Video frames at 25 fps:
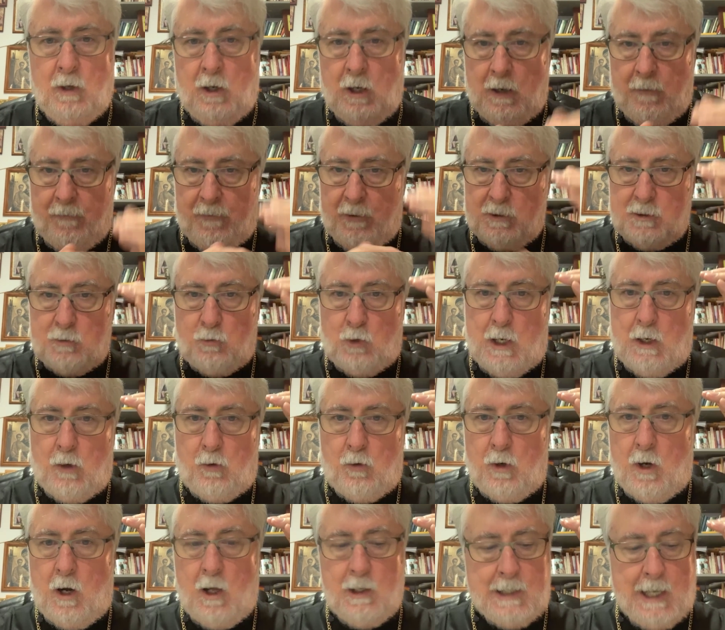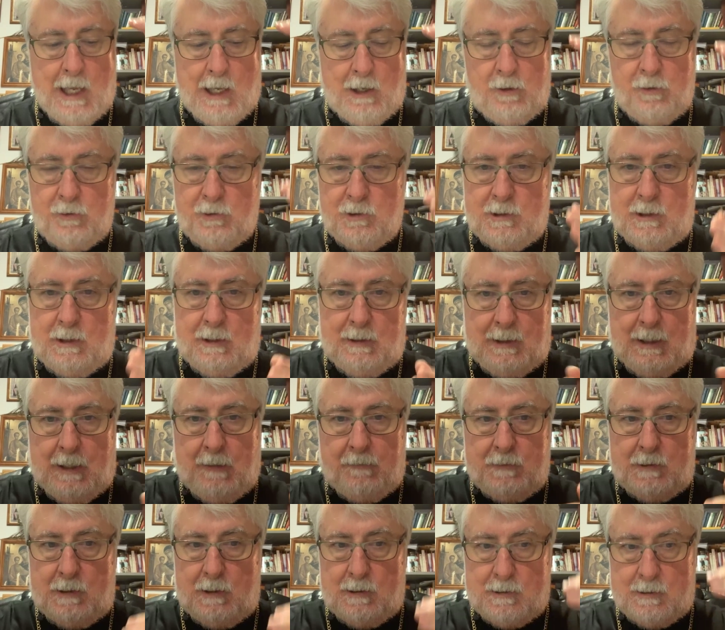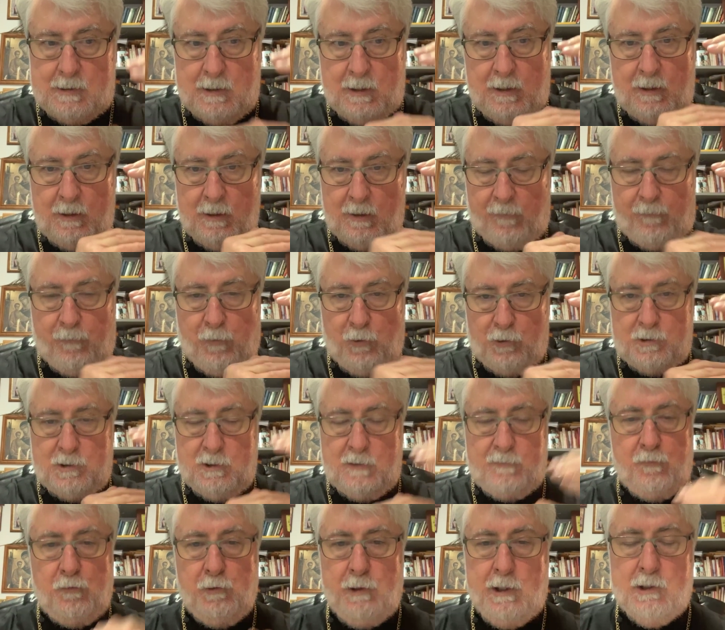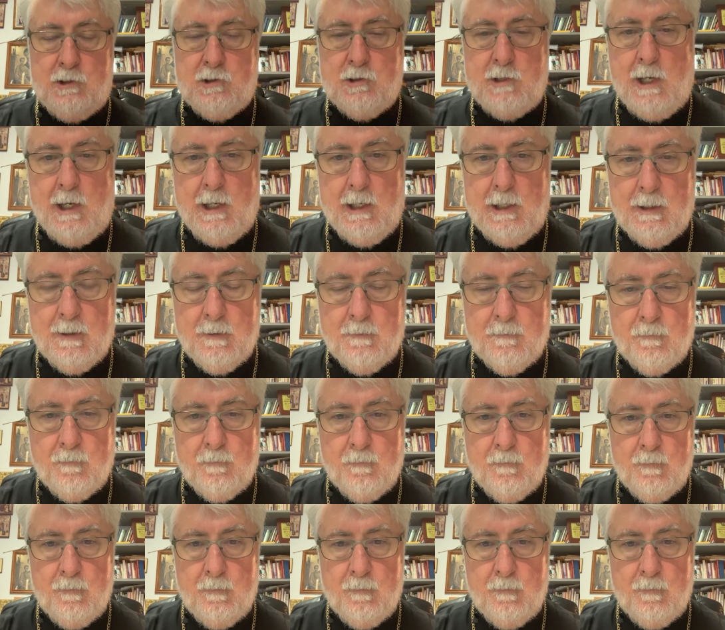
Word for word: We all have those wall, wall calendars that gives us the verses for each day